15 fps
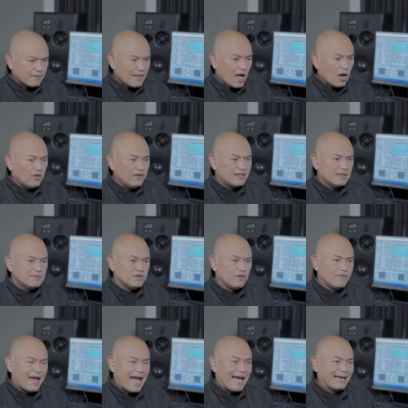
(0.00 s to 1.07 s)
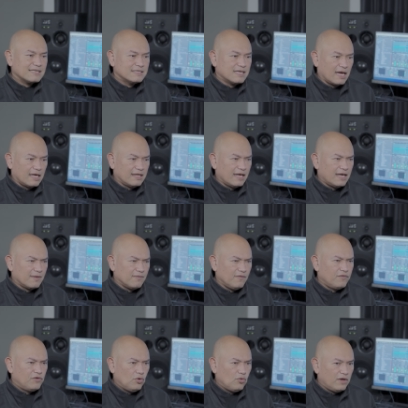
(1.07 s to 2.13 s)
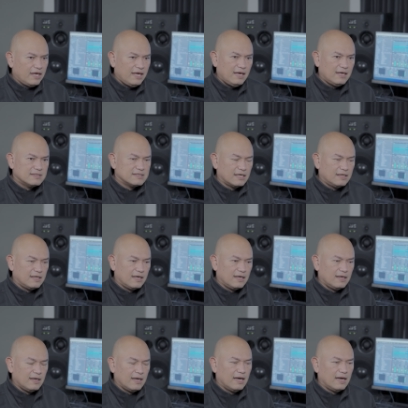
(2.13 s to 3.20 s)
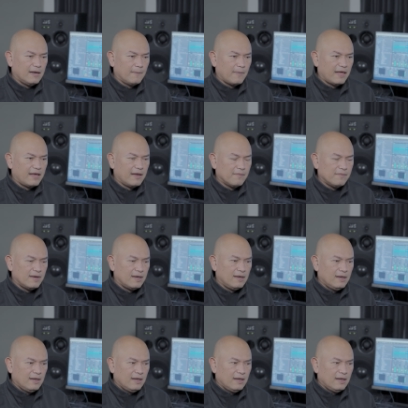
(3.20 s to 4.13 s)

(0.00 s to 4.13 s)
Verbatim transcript: now in terms of Axcan, I have a few gigs. I think um, I have a